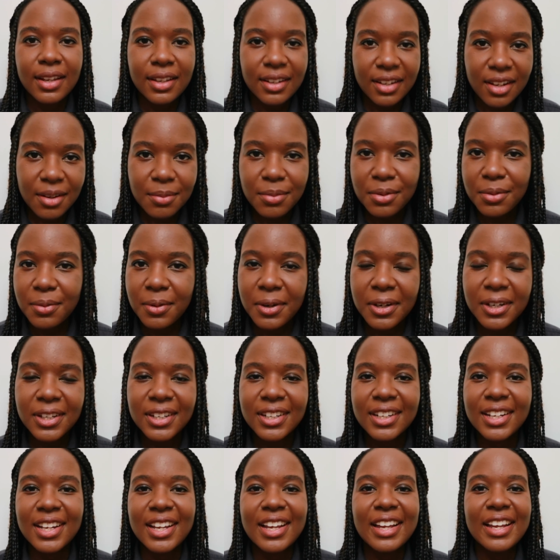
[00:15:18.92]
Number
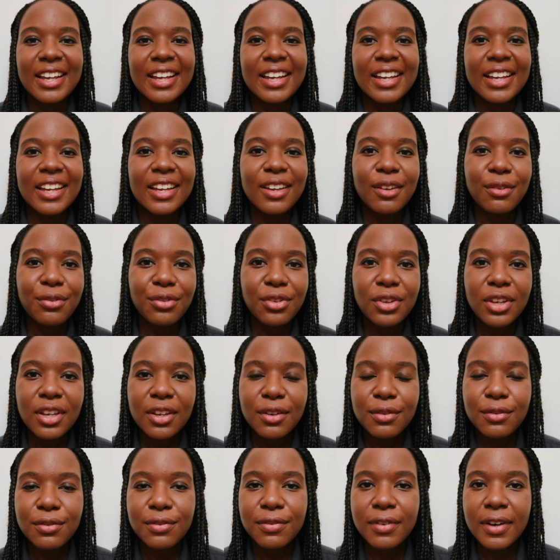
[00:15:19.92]
one, if you
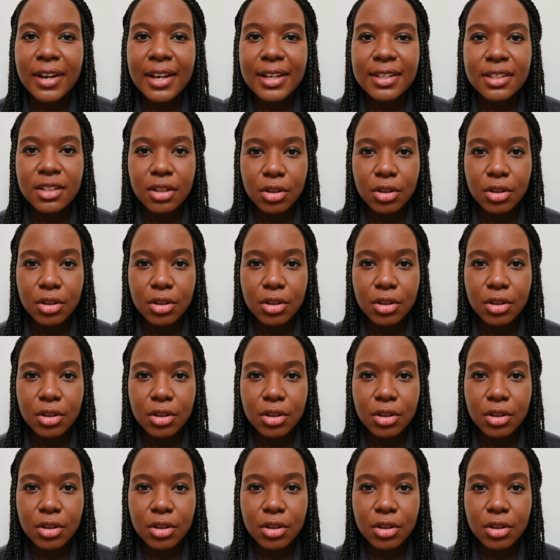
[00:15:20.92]
can find